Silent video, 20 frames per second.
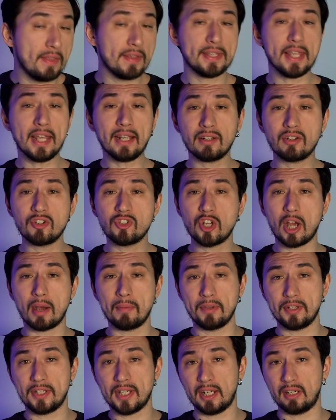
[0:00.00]
The second
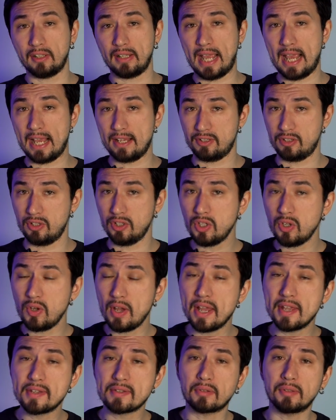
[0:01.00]
job the title has to do
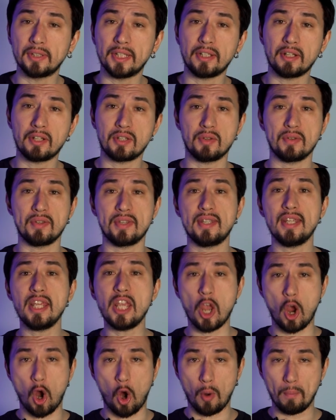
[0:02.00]
is related to
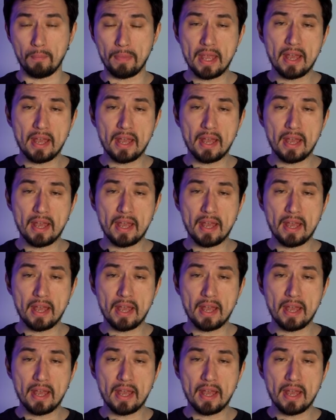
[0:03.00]
SEO.